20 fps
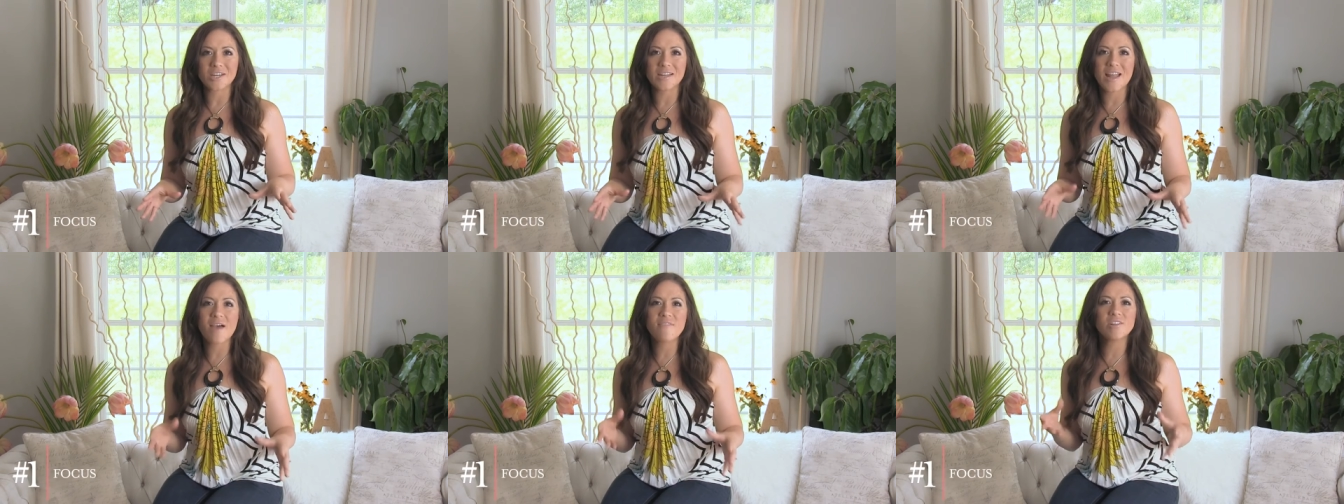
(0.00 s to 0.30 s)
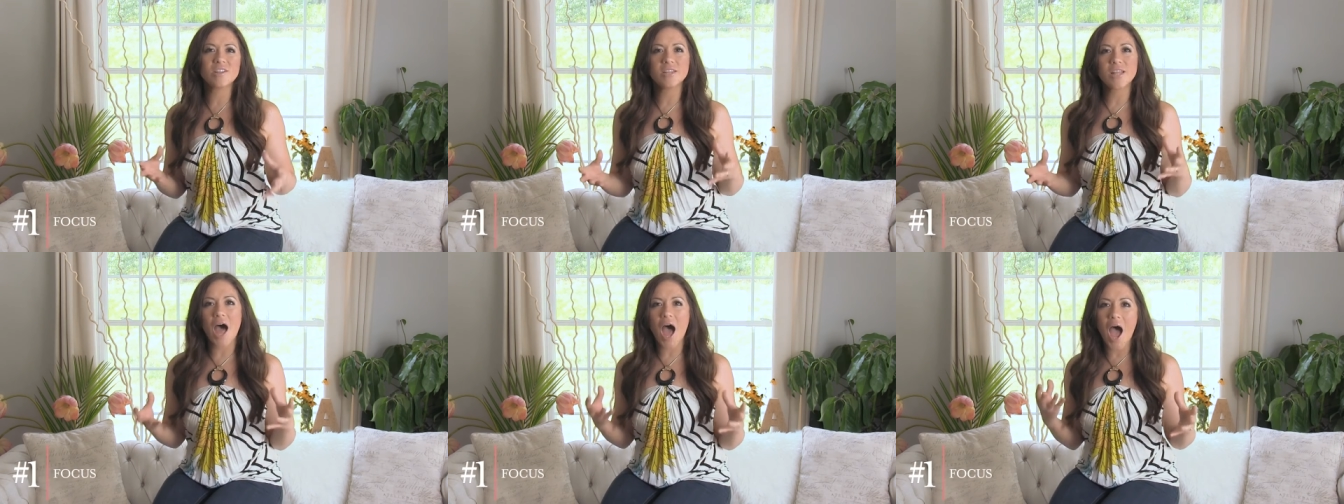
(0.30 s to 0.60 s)
and have a
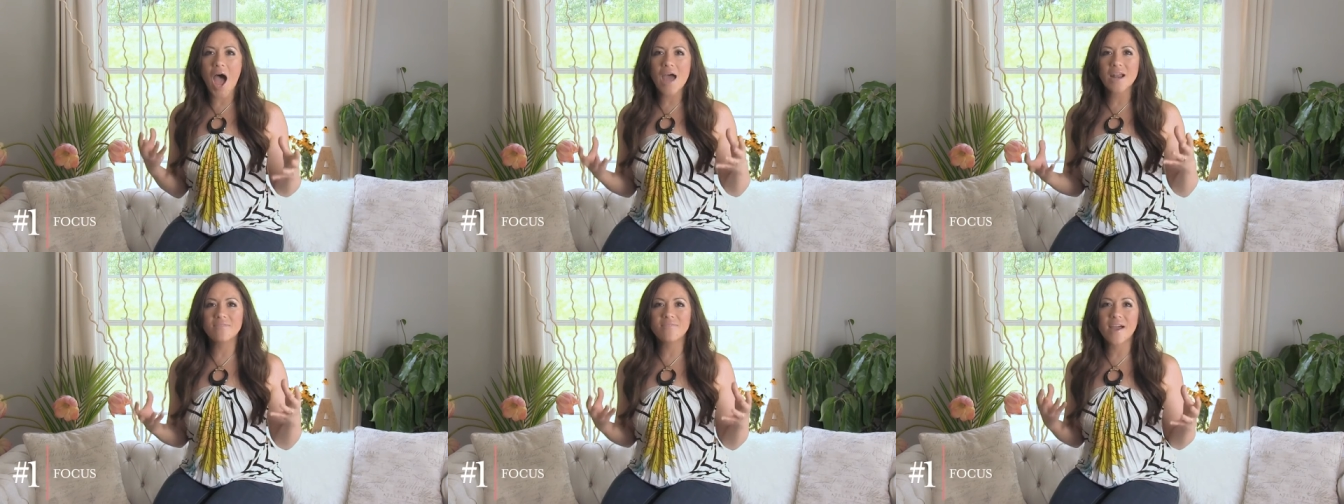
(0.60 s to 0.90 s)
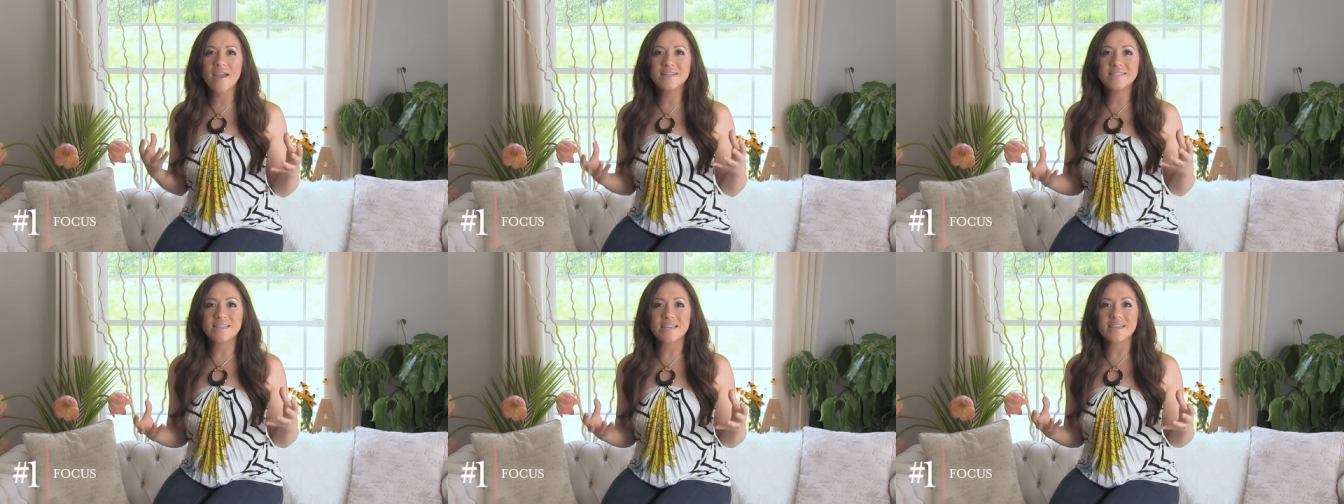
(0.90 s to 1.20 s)
lot of
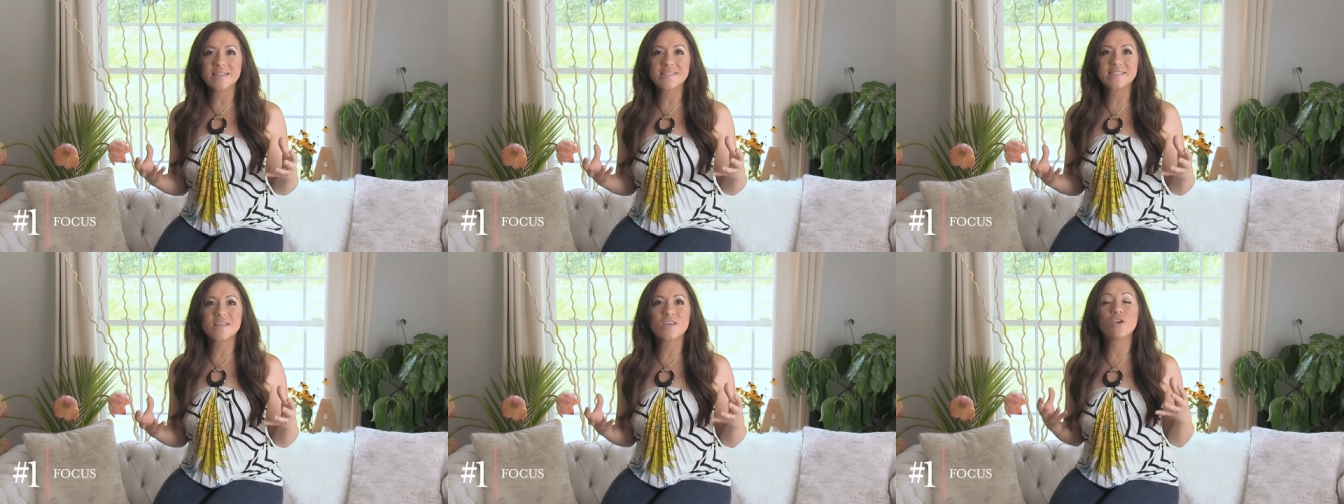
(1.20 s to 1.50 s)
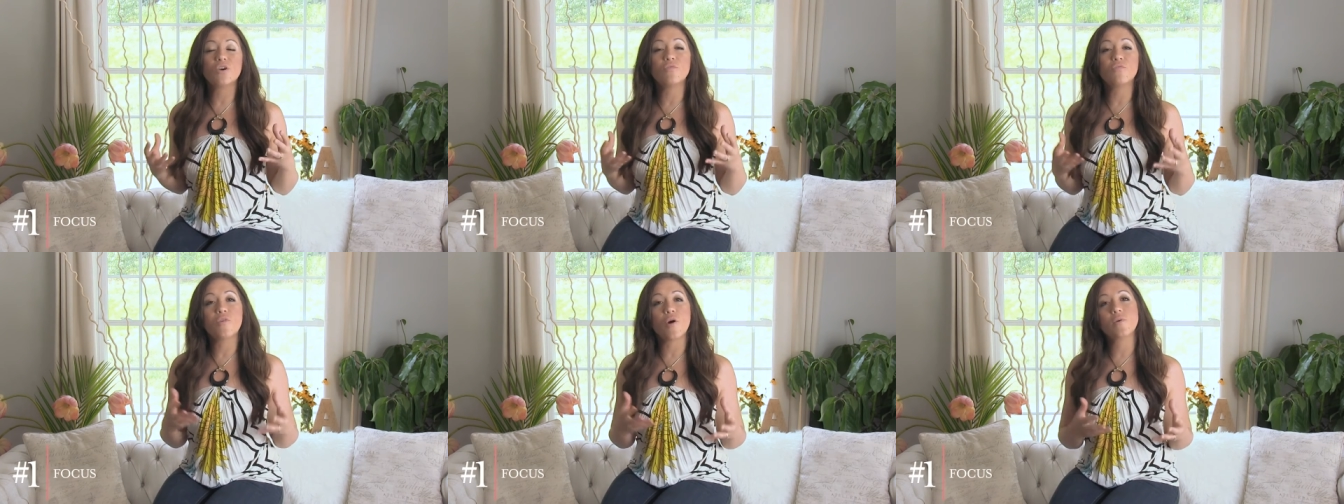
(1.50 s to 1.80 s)
ideas that
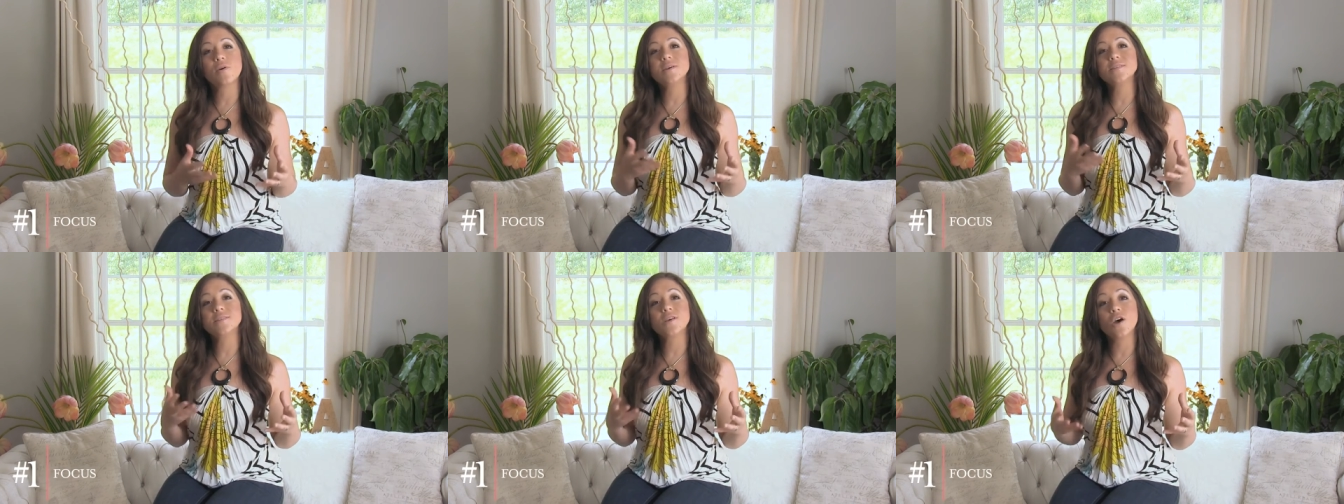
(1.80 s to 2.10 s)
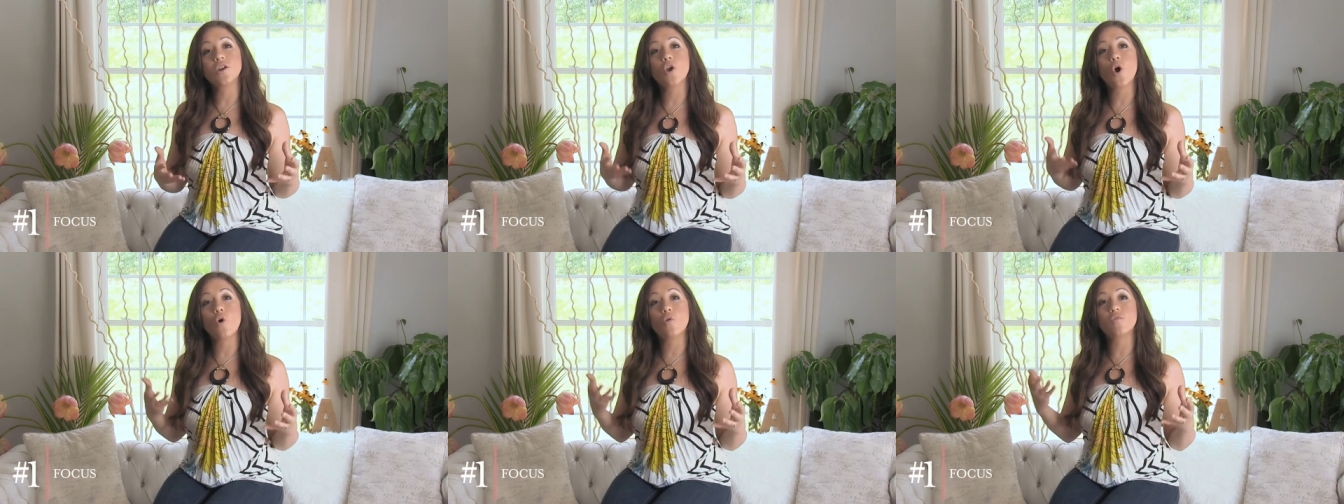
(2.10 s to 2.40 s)
you'll focus
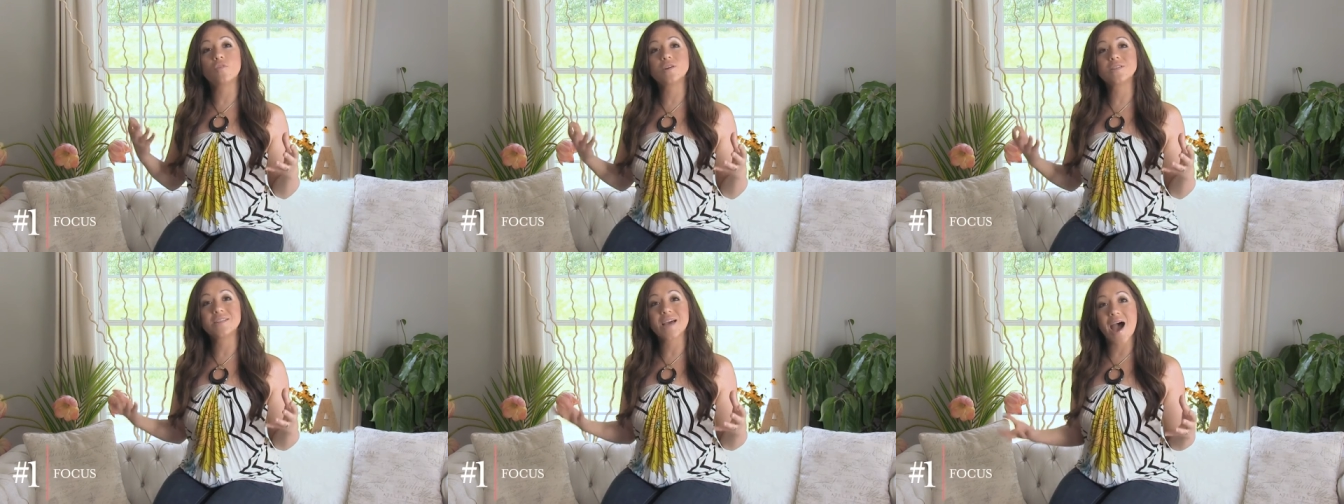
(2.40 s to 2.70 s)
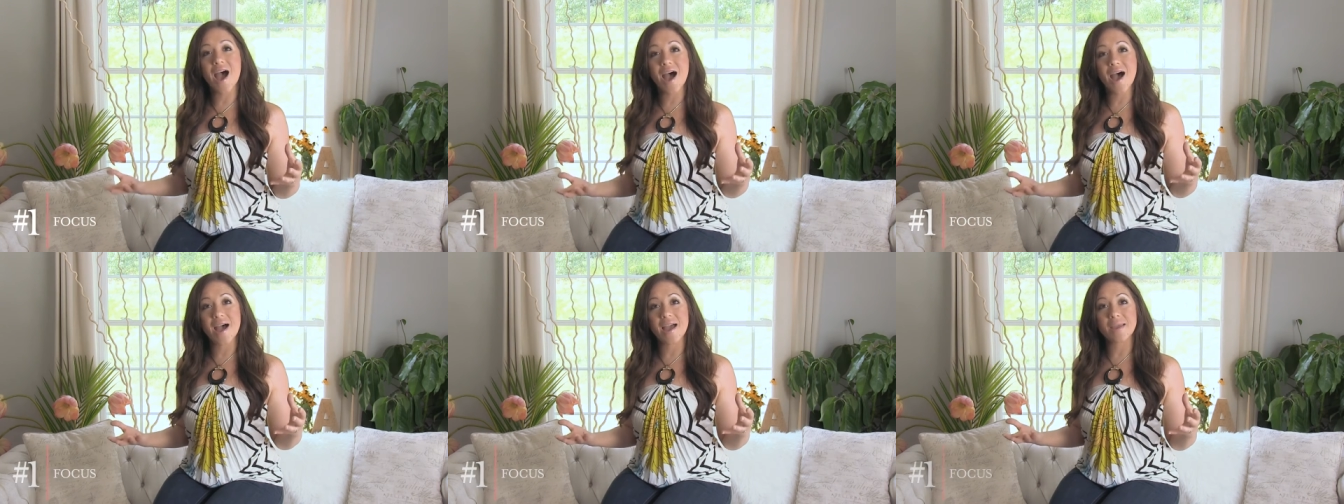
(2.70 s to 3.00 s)
on over
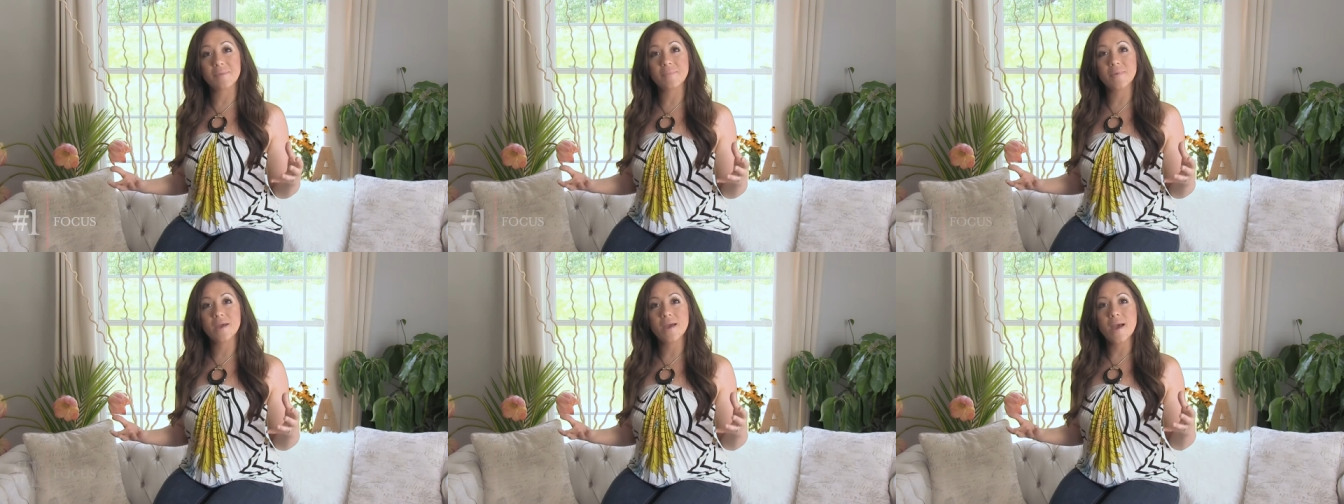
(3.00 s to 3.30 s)
time.